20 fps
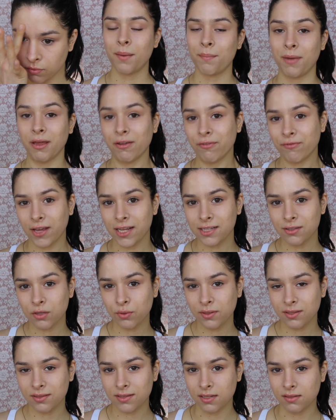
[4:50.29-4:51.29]
My face
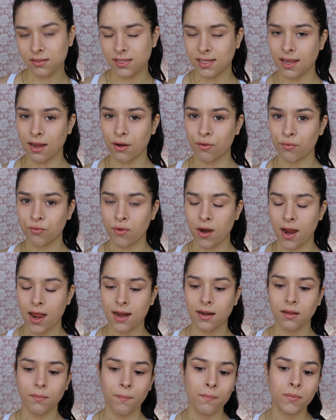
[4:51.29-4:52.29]
always tends to get
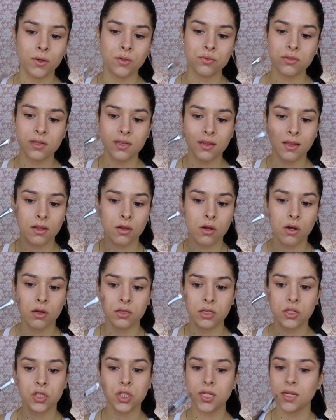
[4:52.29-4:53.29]
red, mostly like on
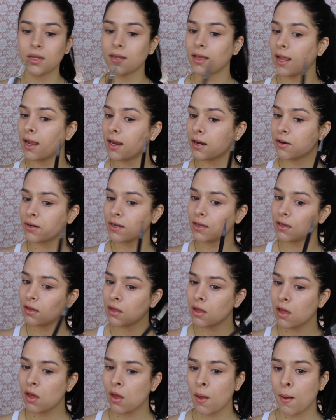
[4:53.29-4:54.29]
the cheek
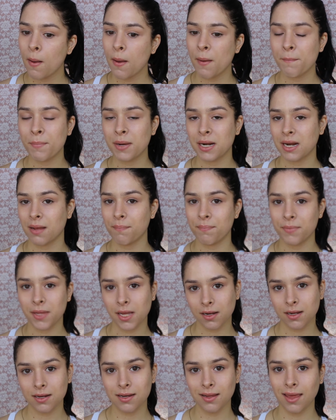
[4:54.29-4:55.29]
area, but I'm
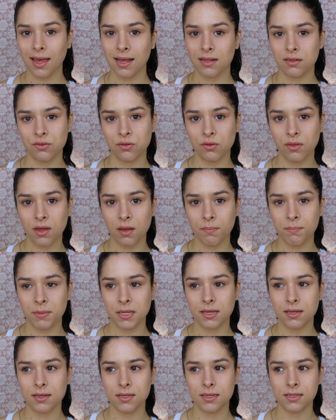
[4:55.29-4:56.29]
not going to cancel that
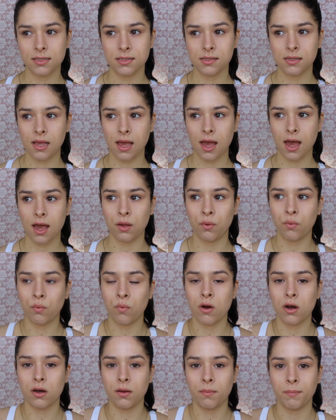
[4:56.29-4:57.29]
because I
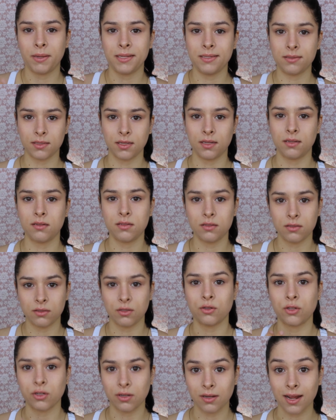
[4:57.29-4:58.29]
want my skin to
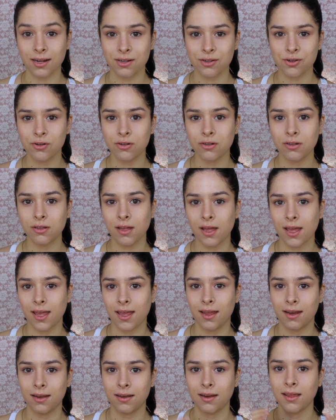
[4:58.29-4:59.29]
still look natural,
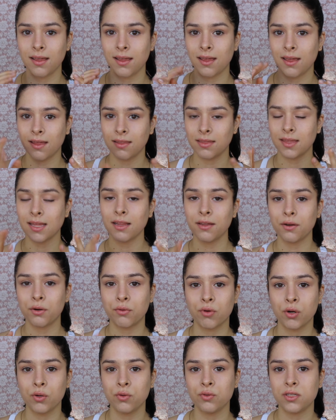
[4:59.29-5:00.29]
and that little
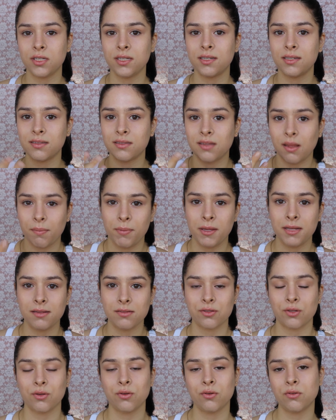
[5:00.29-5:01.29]
rosiness that
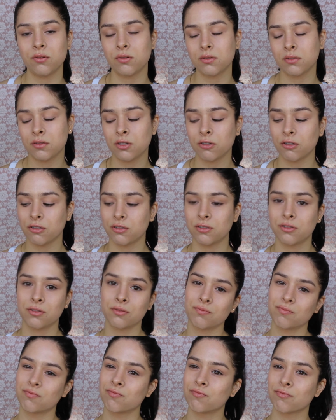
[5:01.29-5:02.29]
peeks through
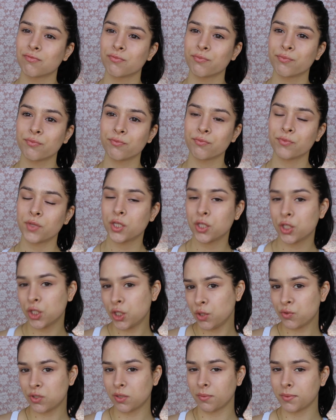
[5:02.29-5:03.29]
looks
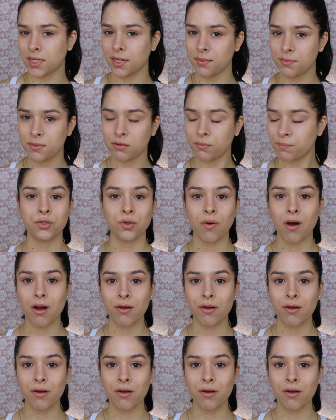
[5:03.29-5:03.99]
cute sometimes. So